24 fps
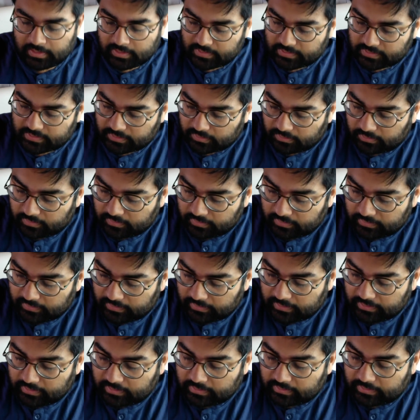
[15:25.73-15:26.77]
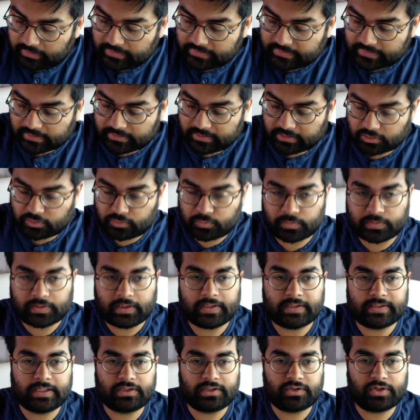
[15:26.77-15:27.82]
So these are the two
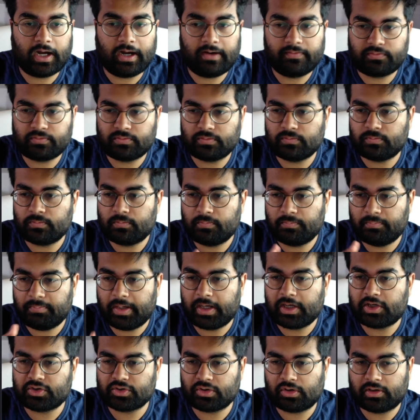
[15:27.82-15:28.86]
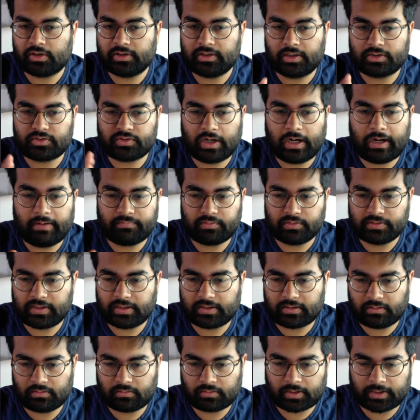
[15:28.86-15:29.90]
things that you have to make sure that you have to
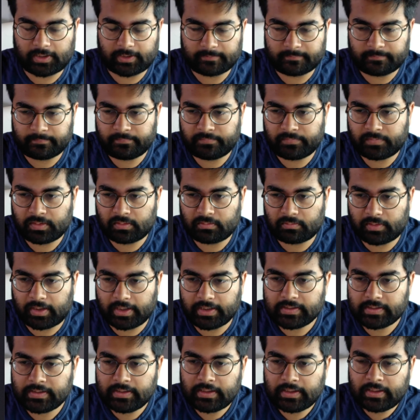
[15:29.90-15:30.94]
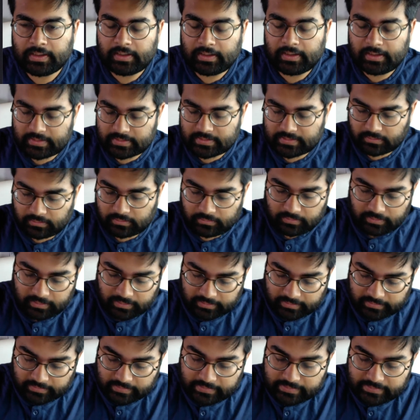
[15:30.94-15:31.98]
take a look at, right? So
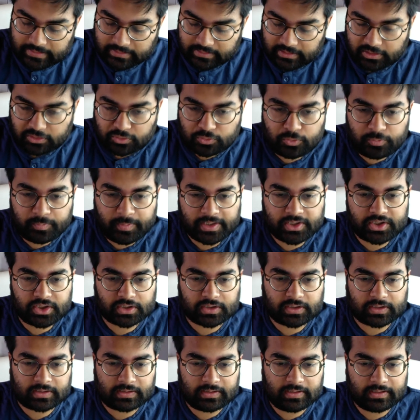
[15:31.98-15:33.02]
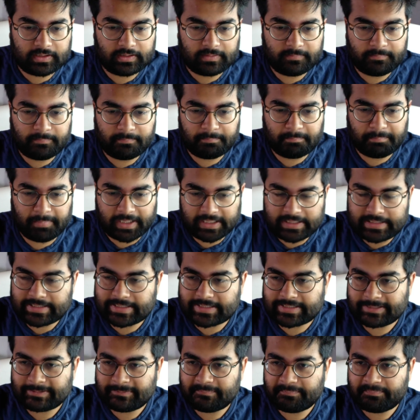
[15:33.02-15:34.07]
these are the two major
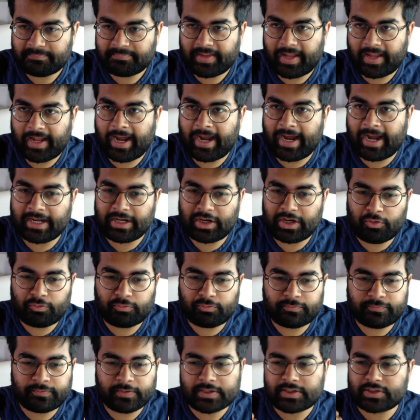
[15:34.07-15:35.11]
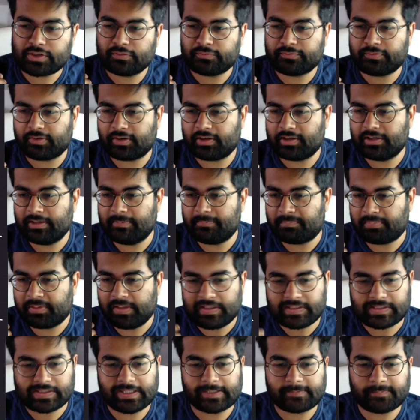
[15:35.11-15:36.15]
myths. And first of all,
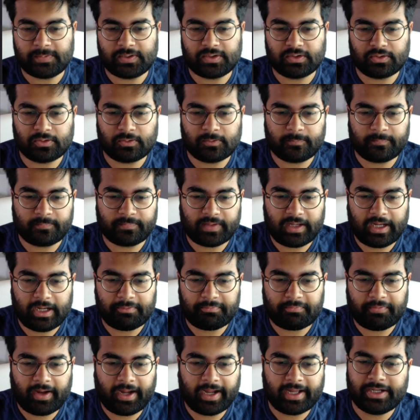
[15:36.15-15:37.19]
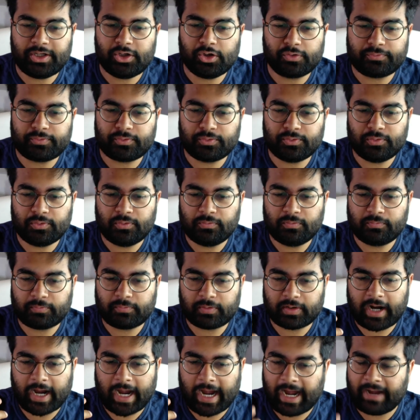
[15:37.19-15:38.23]
please let me know if any of you
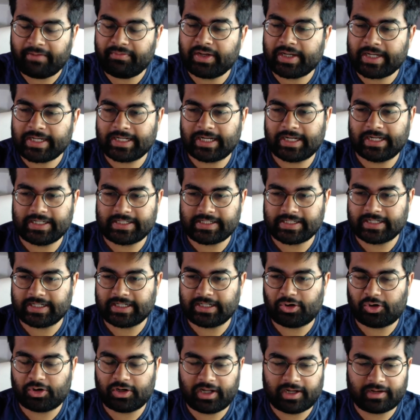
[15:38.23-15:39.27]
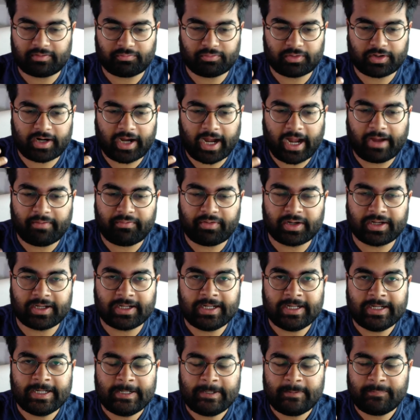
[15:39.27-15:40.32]
were having an idea or like were
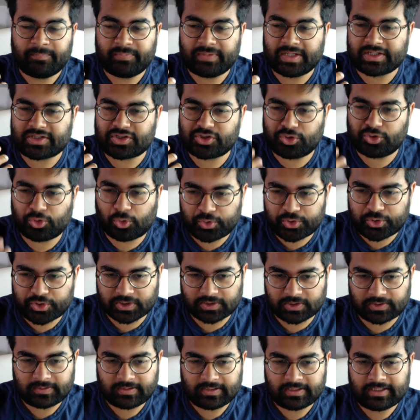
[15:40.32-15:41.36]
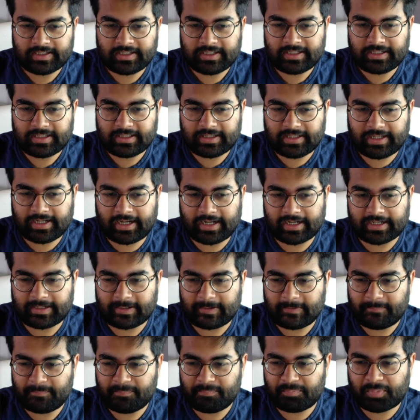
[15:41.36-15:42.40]
having this notion
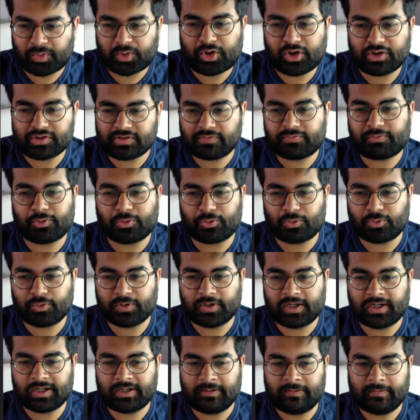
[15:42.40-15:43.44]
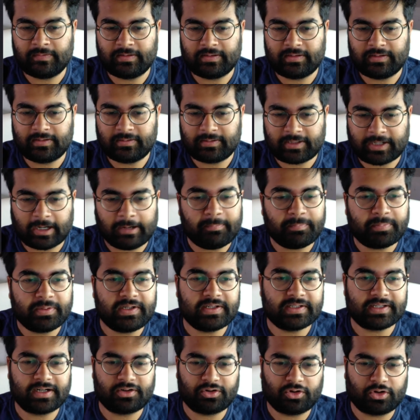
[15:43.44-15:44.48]
that because of Corona,
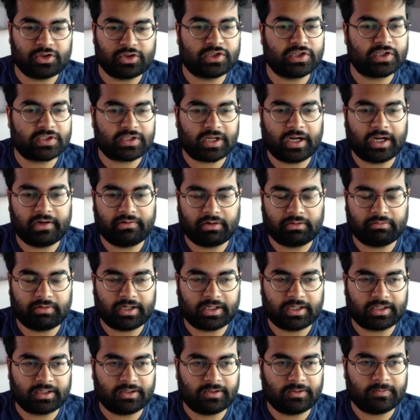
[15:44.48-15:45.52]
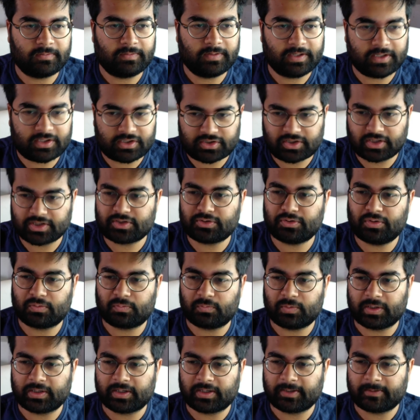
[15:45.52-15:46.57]
companies are not just hiring right now. It's just
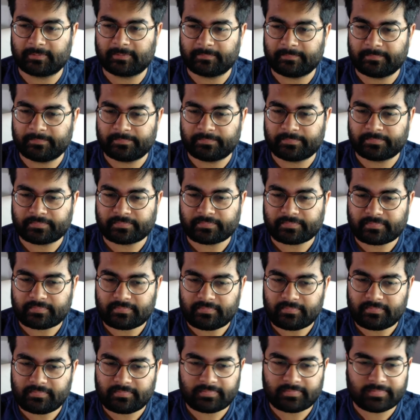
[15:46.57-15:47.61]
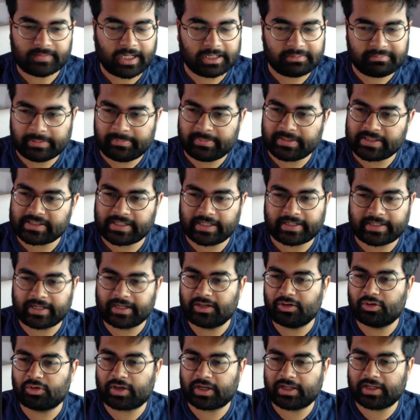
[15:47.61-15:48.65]
not working. And maybe
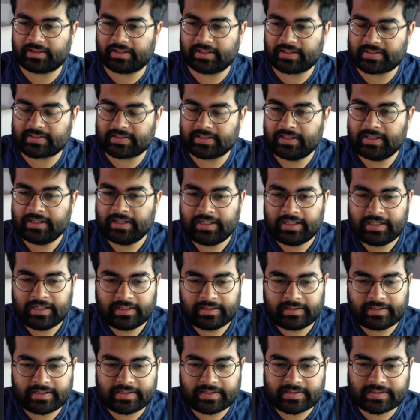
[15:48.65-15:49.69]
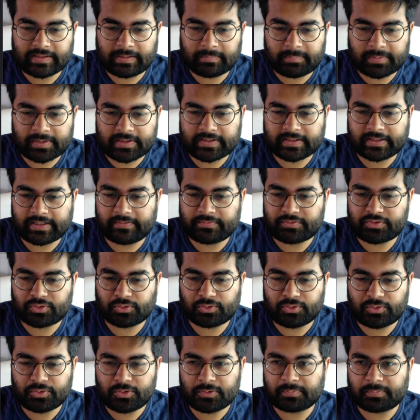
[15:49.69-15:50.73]
taking a look at this, these numbers that I've
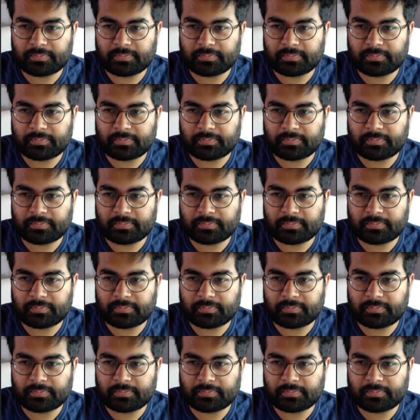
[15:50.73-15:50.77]
shown you